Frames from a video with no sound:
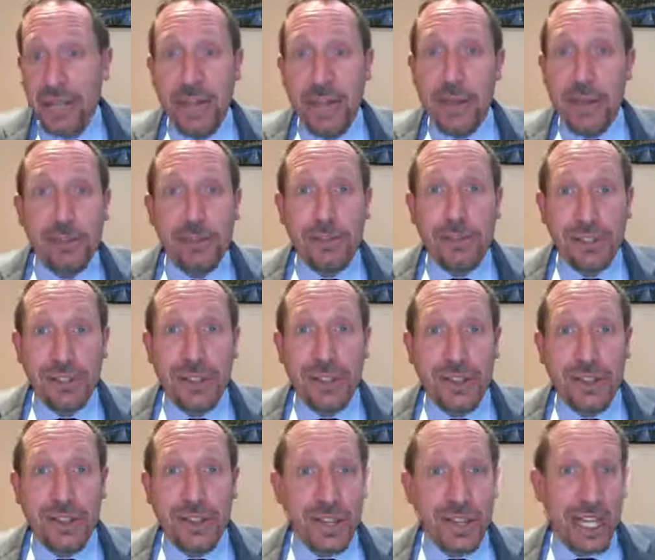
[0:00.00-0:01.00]
that there are
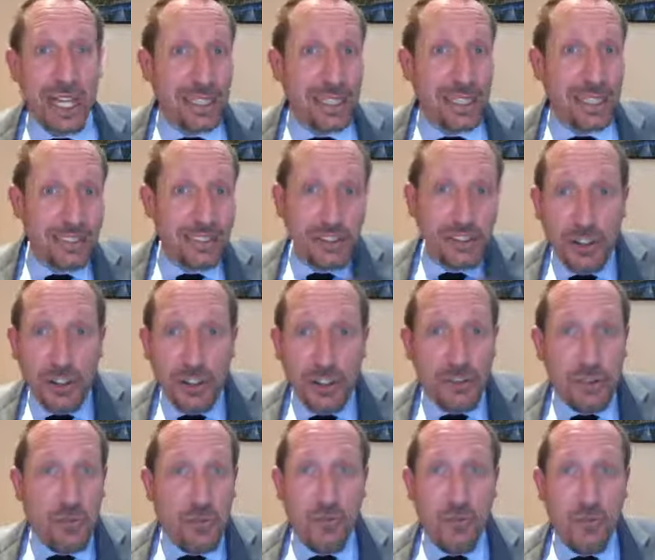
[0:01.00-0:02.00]
certain things,
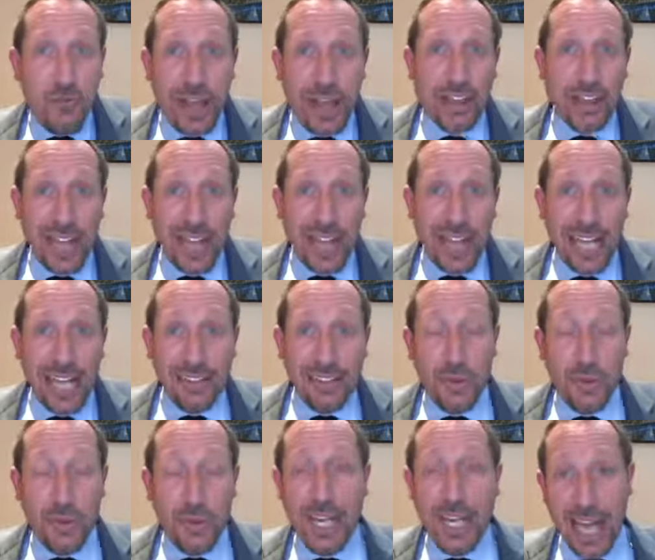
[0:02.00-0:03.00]
certain red
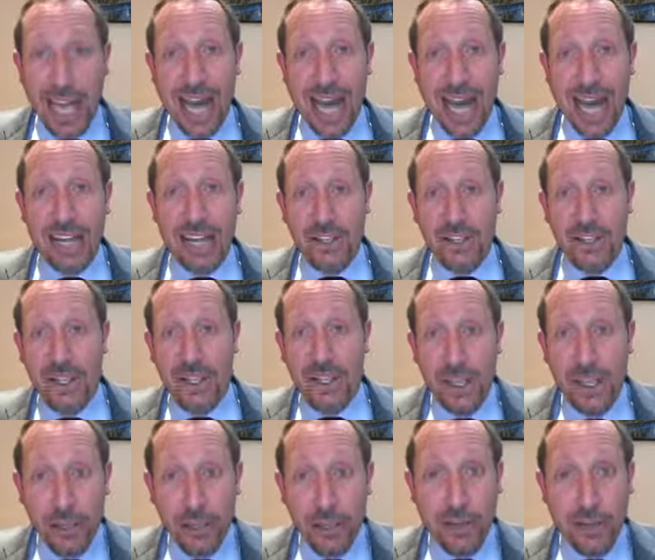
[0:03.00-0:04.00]
lines that we can't
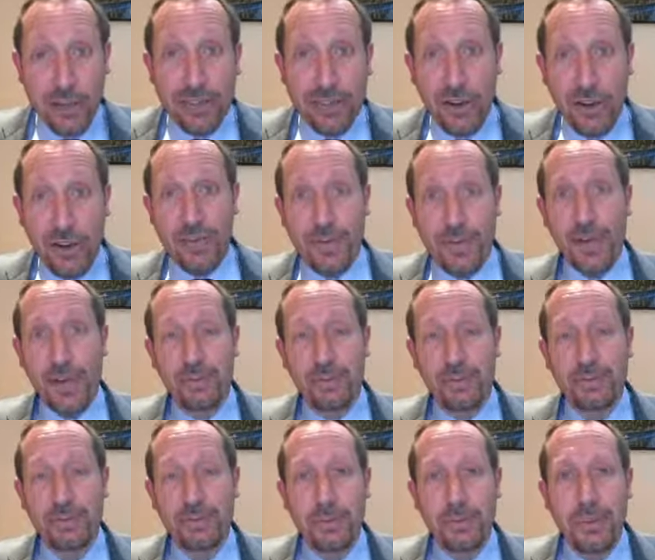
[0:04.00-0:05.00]
cross over.
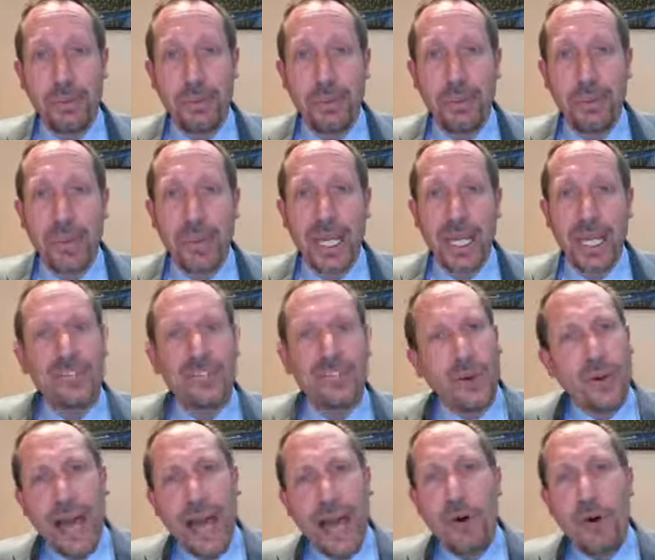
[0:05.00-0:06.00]

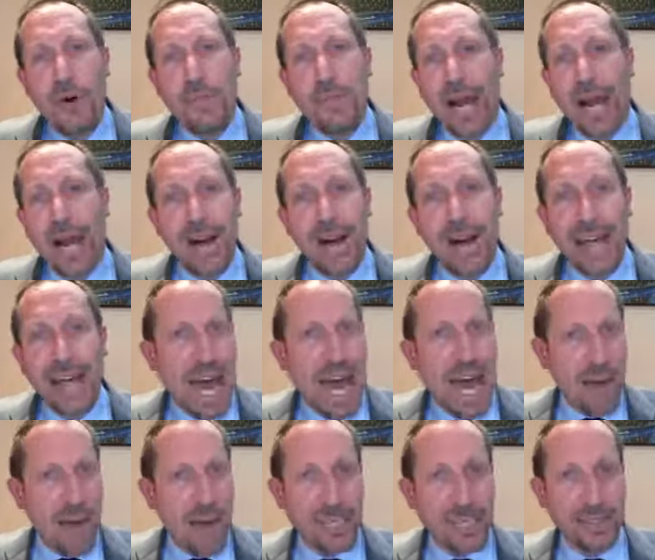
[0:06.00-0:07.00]
So, how about
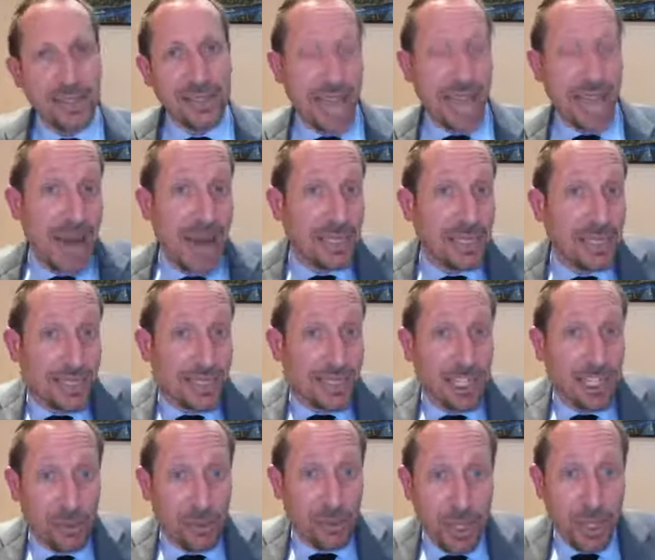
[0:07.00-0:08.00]
armies? Armies
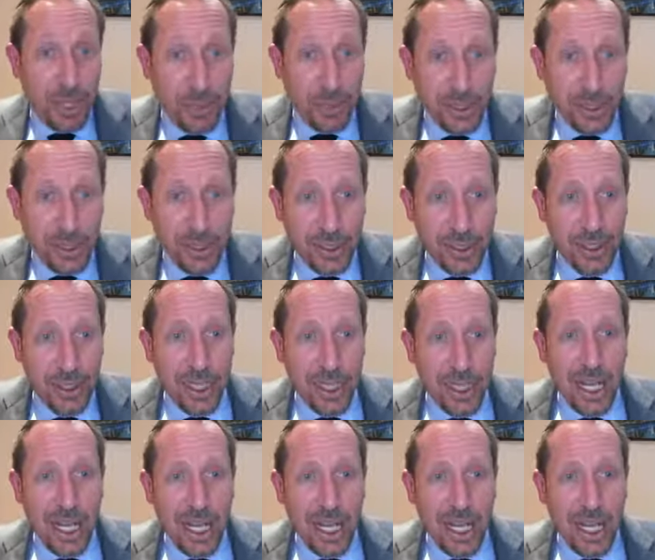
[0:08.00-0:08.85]
kill people.